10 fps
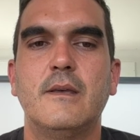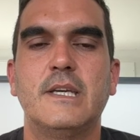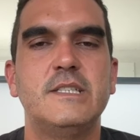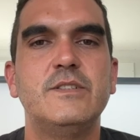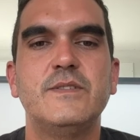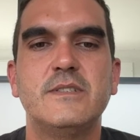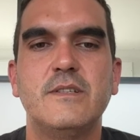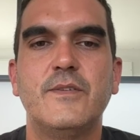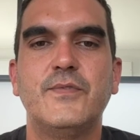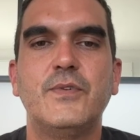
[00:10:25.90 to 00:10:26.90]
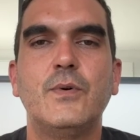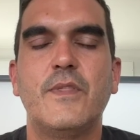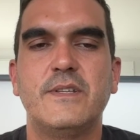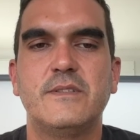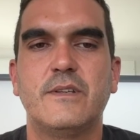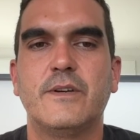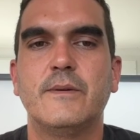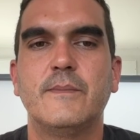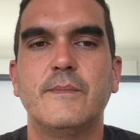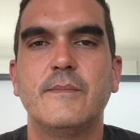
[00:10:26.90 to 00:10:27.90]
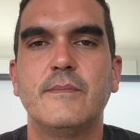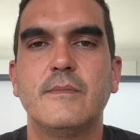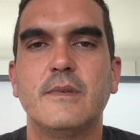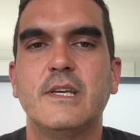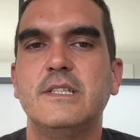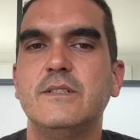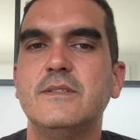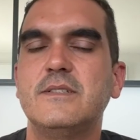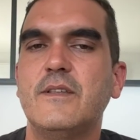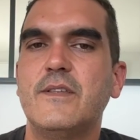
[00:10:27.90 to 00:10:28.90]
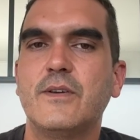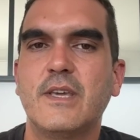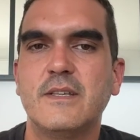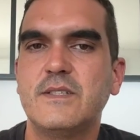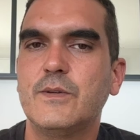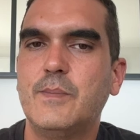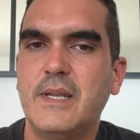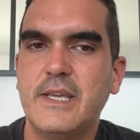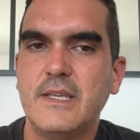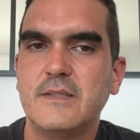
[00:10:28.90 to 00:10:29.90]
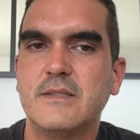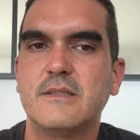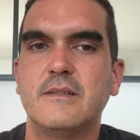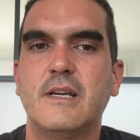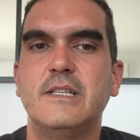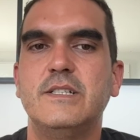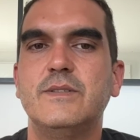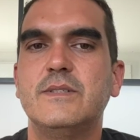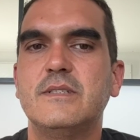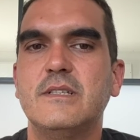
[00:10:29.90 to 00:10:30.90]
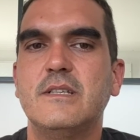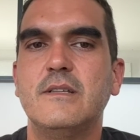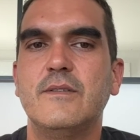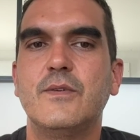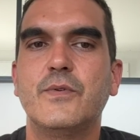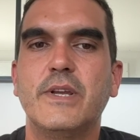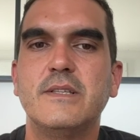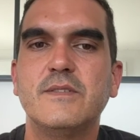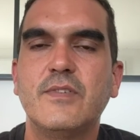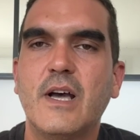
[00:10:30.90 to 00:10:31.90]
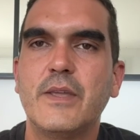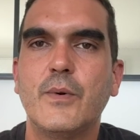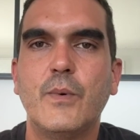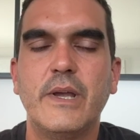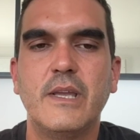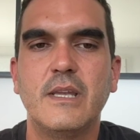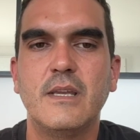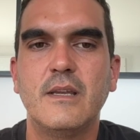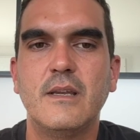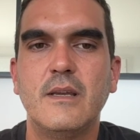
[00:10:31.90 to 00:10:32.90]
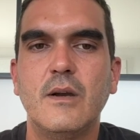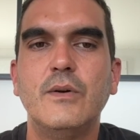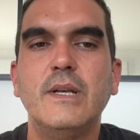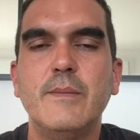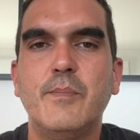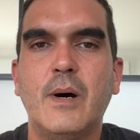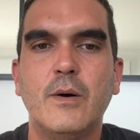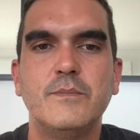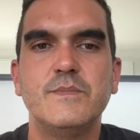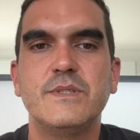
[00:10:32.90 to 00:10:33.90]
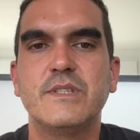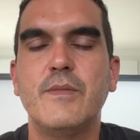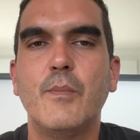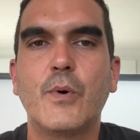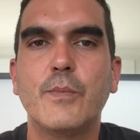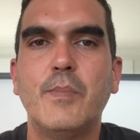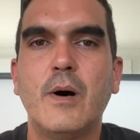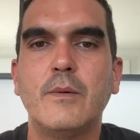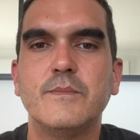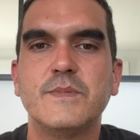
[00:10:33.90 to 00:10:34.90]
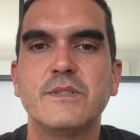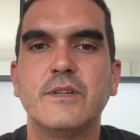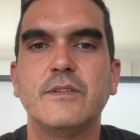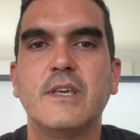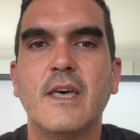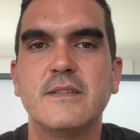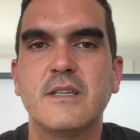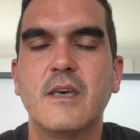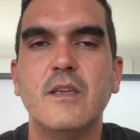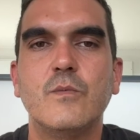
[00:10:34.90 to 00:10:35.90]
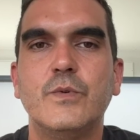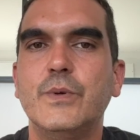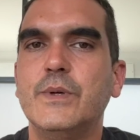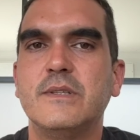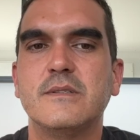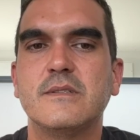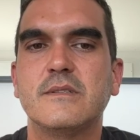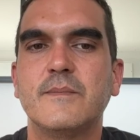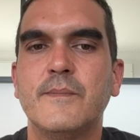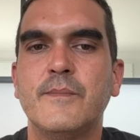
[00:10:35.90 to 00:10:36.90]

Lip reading: I didn't see the fall this year. I didn't see the acacia blaze. I didn't see the cranes fly away. Only bombs and more bombs on Gaza in ruins.